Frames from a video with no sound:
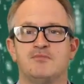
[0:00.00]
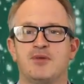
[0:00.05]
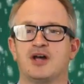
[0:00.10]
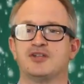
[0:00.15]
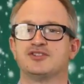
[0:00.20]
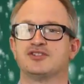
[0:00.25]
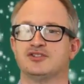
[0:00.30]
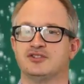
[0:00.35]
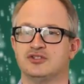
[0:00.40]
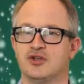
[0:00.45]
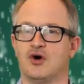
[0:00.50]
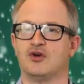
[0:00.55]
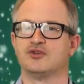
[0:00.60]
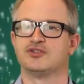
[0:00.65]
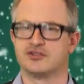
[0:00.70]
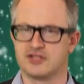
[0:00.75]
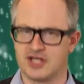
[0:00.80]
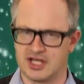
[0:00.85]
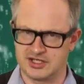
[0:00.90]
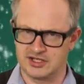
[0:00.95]
but
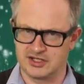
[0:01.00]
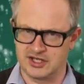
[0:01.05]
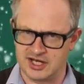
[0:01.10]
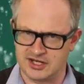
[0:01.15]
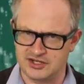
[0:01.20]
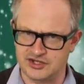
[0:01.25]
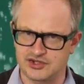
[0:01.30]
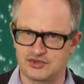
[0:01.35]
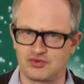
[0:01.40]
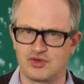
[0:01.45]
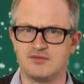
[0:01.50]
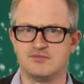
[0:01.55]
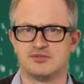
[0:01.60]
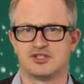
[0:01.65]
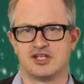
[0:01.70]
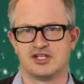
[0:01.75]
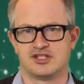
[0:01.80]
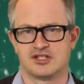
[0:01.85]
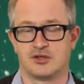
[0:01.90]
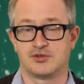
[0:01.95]
not in extreme
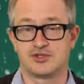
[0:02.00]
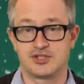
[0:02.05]
detail.